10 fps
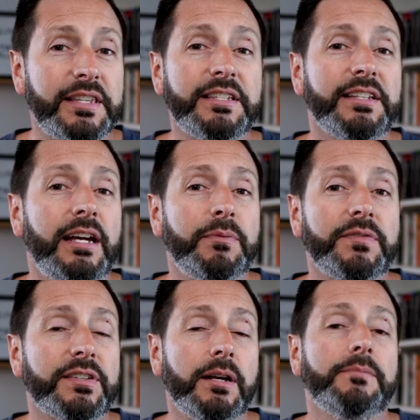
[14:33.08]
this type of
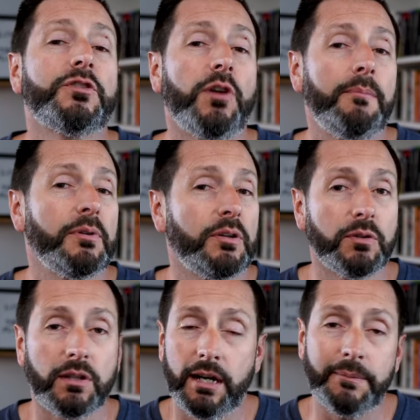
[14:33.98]
subtropical
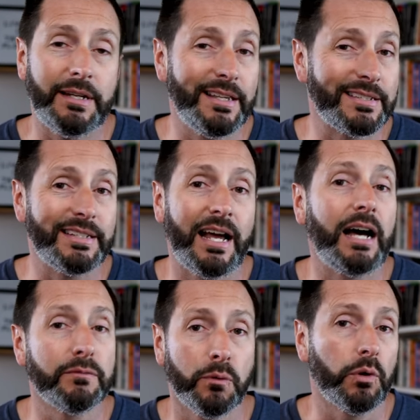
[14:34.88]
climate is
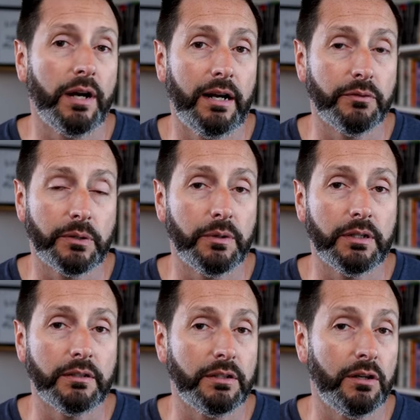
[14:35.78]
not for
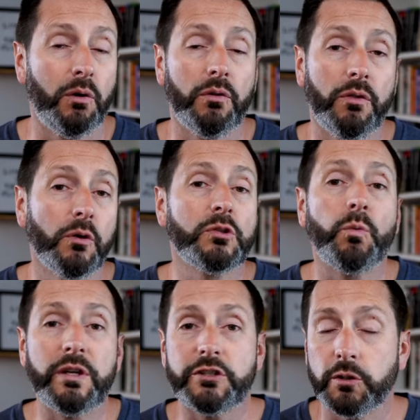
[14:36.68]
everyone. You know, those
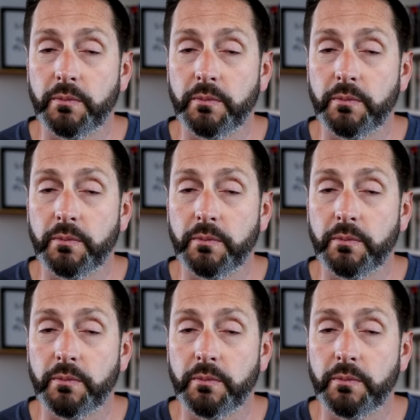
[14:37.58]
winter